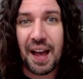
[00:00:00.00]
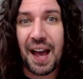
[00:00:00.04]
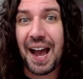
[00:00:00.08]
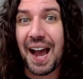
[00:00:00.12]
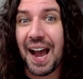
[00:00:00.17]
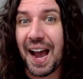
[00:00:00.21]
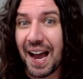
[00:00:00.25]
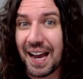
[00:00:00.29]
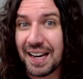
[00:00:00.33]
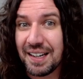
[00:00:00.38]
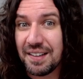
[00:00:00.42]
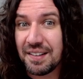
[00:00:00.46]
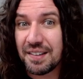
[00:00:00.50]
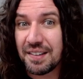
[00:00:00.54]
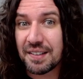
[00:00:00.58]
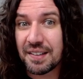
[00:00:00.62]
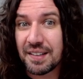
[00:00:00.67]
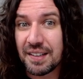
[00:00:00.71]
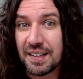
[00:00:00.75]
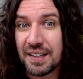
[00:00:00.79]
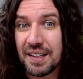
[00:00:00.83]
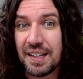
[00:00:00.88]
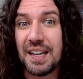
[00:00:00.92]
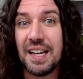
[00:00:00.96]
and
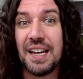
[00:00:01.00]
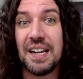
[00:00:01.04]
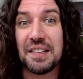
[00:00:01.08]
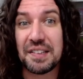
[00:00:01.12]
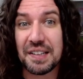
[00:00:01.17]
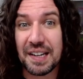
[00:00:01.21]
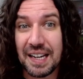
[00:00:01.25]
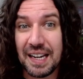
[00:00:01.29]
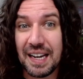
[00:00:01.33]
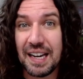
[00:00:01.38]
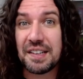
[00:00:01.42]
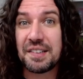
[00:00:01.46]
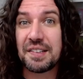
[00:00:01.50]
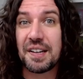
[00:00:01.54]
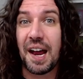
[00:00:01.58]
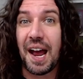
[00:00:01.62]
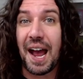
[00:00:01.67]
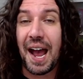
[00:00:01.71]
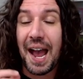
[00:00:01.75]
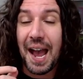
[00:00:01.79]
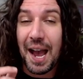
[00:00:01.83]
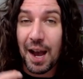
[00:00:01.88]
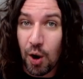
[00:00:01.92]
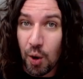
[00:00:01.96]
it's here to
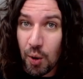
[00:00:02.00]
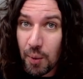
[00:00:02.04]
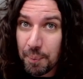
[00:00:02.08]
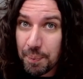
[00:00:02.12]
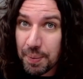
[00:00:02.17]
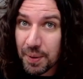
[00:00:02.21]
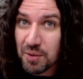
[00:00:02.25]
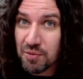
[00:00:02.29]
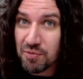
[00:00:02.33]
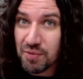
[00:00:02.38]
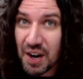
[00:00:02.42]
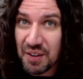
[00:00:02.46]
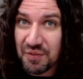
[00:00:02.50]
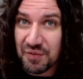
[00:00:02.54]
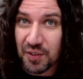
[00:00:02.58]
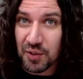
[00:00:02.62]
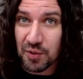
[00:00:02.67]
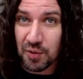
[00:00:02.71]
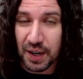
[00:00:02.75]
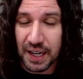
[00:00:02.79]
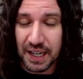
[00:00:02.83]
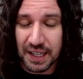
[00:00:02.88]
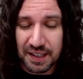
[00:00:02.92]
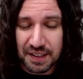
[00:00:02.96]
help
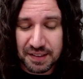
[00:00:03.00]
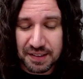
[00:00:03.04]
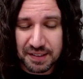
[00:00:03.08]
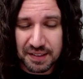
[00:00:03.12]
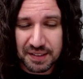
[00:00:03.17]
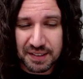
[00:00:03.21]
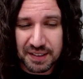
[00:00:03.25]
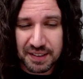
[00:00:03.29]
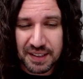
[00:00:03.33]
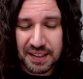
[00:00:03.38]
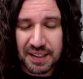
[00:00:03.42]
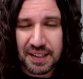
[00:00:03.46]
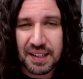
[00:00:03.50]
referees